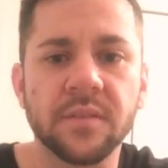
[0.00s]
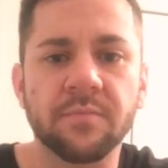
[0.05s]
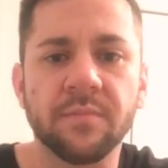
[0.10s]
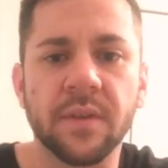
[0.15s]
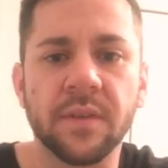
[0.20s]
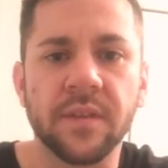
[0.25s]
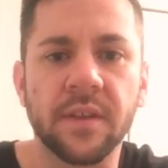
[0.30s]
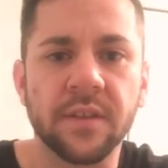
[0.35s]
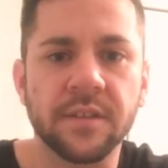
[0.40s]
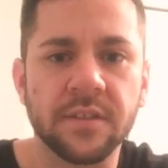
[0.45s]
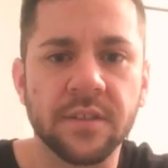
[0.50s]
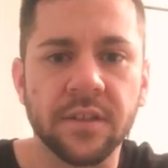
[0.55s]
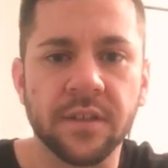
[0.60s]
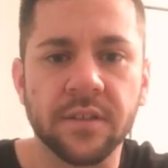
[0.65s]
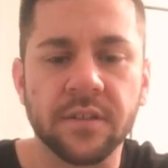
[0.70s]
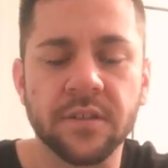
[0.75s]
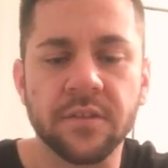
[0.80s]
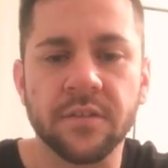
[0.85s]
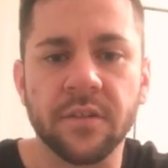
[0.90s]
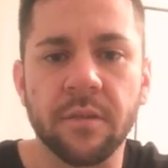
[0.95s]
but that's in
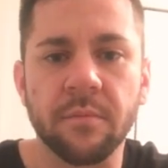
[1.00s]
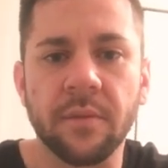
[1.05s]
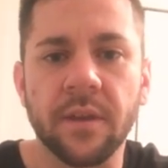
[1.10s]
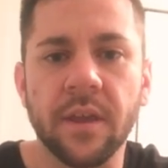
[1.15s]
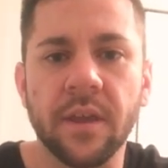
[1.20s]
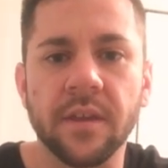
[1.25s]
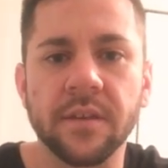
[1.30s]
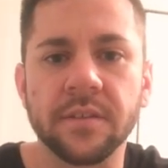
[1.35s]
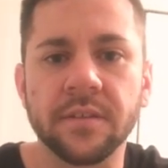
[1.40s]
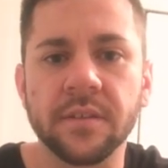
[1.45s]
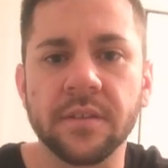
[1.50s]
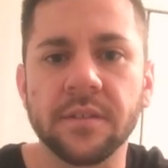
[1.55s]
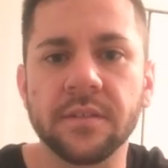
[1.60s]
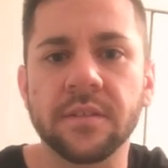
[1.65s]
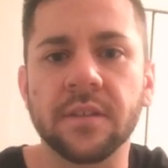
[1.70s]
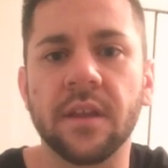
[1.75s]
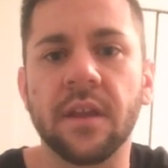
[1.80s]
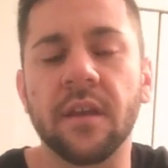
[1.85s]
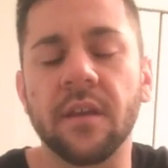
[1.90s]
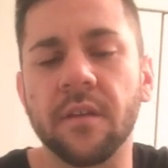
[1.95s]
extreme cases.
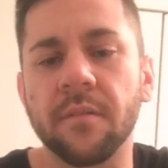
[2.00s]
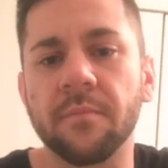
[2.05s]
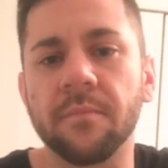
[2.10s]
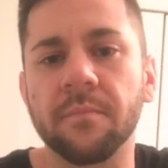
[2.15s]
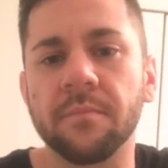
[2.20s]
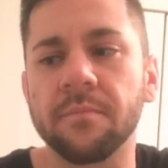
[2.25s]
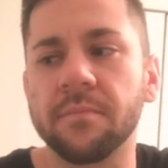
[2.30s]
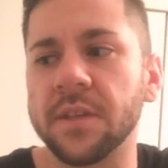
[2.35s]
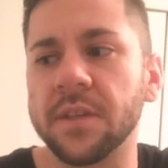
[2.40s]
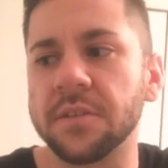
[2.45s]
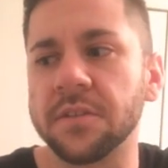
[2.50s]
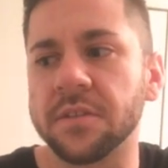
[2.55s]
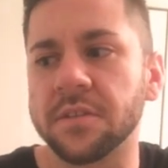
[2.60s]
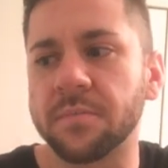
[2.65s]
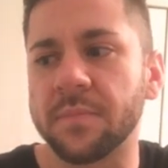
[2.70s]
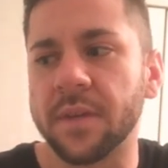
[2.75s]
This is